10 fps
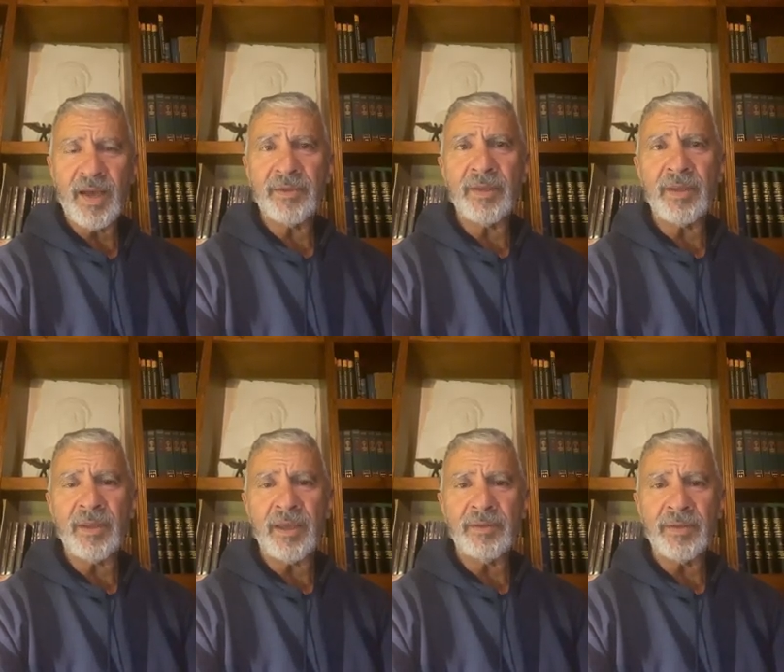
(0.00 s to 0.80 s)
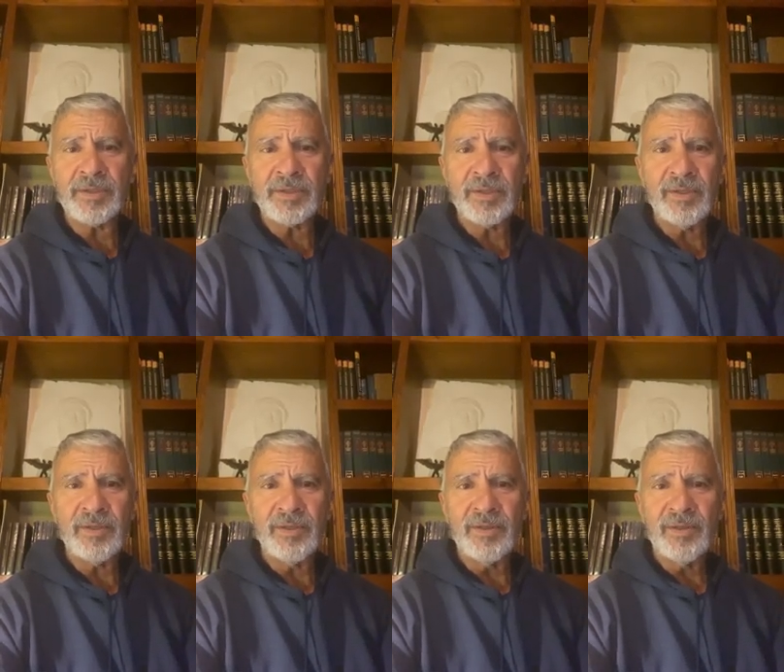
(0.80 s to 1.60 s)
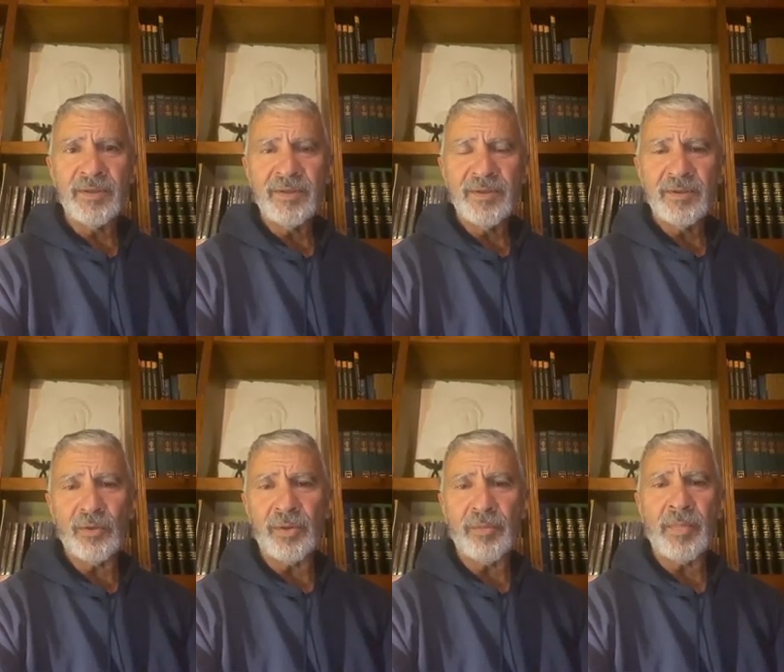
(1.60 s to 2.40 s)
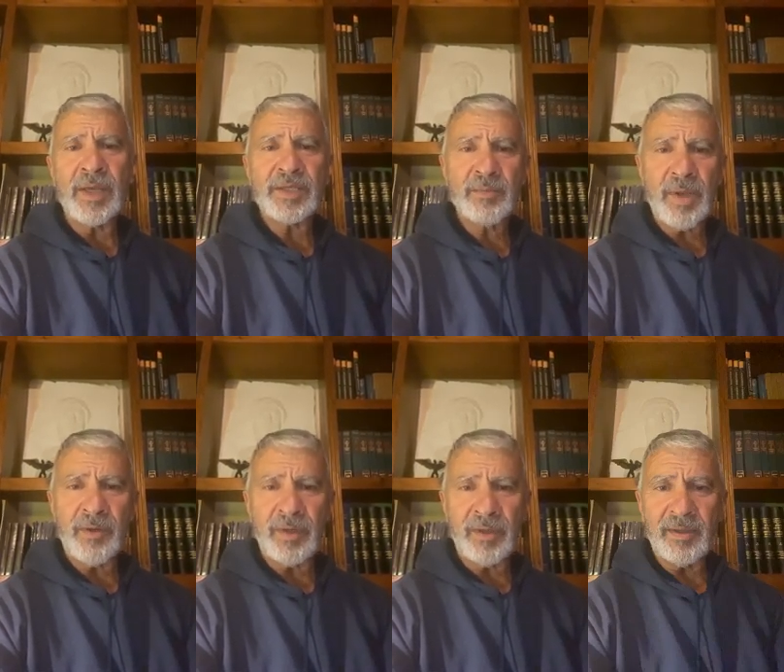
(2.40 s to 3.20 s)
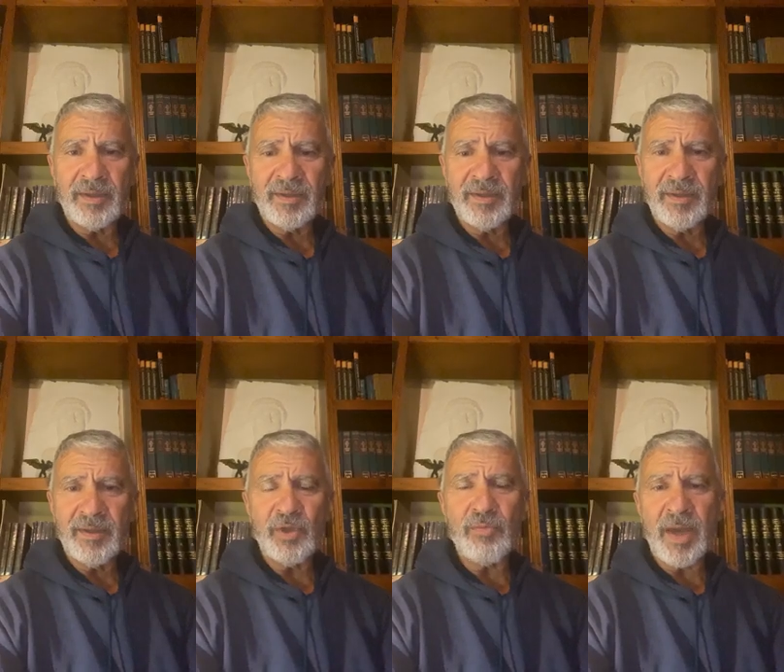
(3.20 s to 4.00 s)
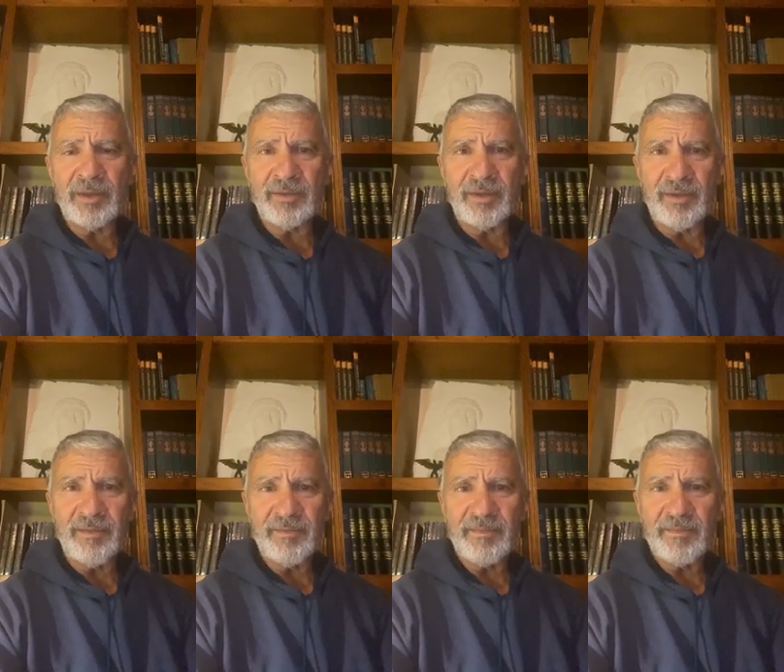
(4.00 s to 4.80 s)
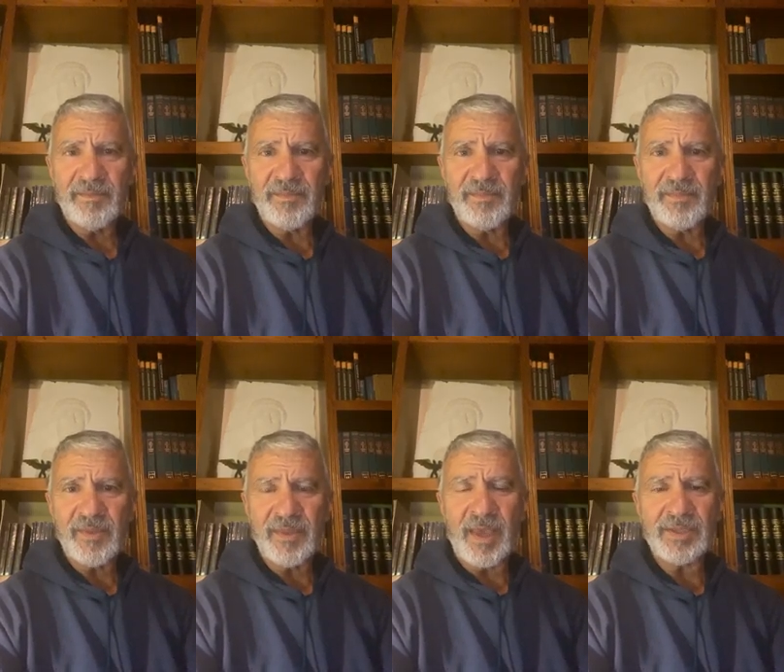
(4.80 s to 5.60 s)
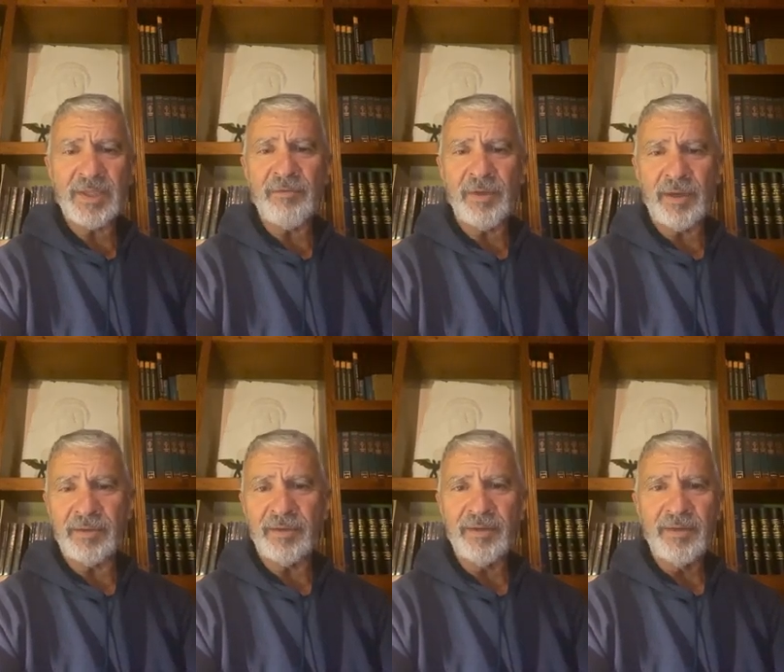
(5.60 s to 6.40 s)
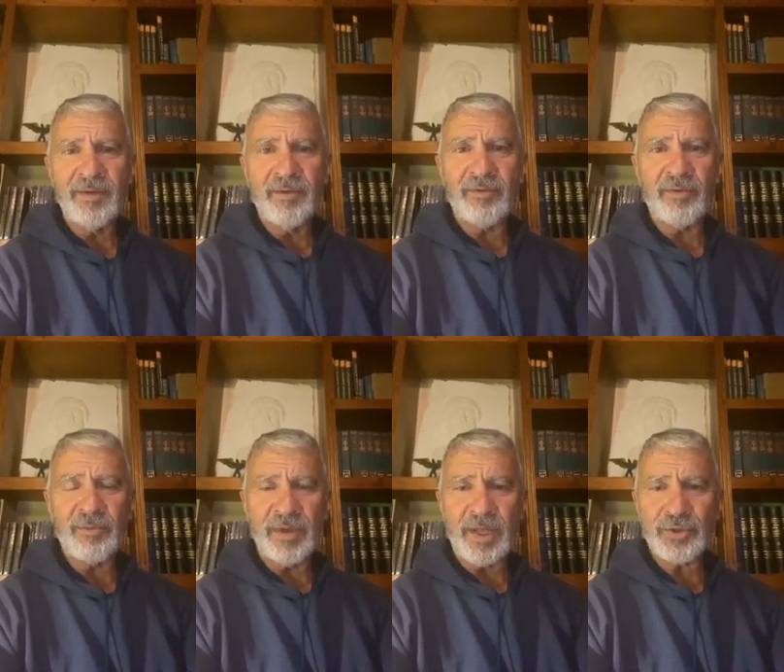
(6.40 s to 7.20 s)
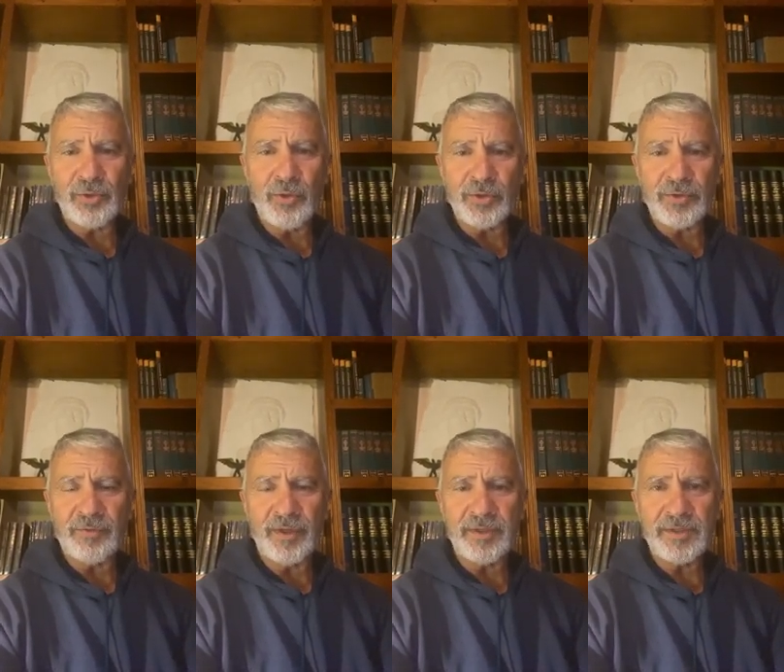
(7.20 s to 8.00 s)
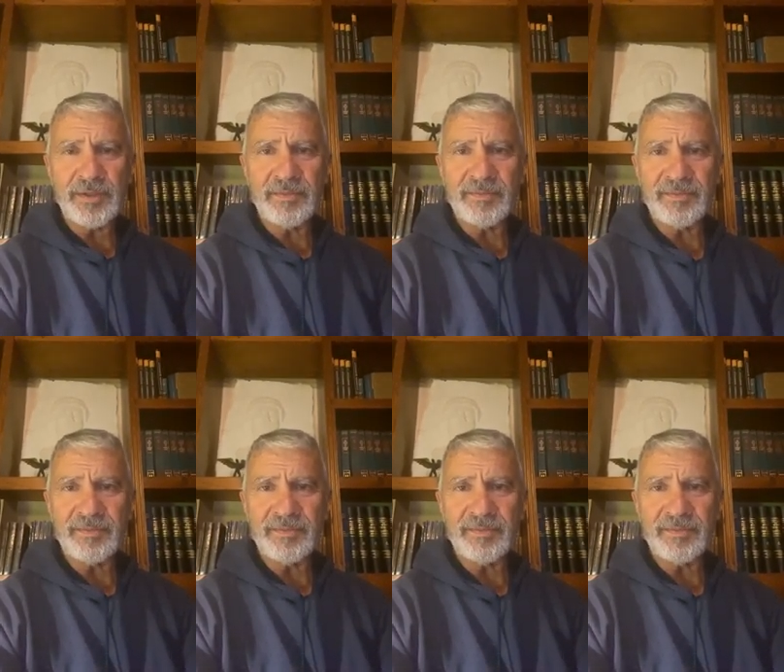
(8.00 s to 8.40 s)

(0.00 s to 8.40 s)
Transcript: I dedicate this to all the mask-bearing humanity that has deviated from the natural course of things.